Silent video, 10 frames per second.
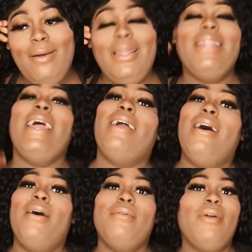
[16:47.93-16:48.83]

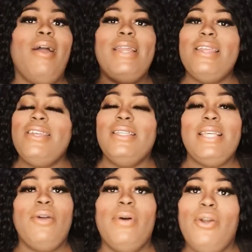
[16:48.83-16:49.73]
Kardashians ain't going nowhere.
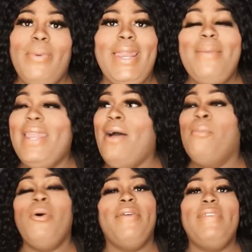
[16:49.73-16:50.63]
They've been out more than
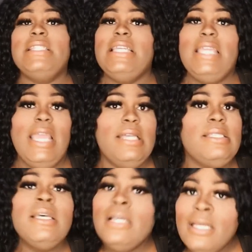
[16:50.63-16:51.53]
15 years.
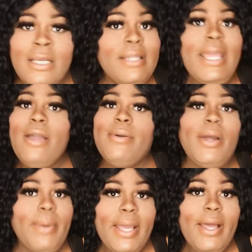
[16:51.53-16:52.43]
They ain't going nowhere.
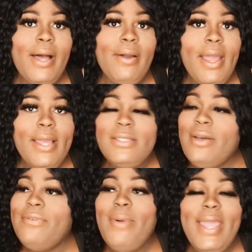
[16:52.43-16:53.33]
Okay? So if you hate
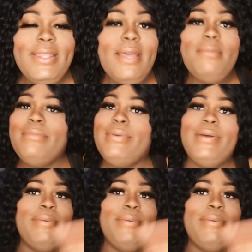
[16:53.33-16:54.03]
them, baby,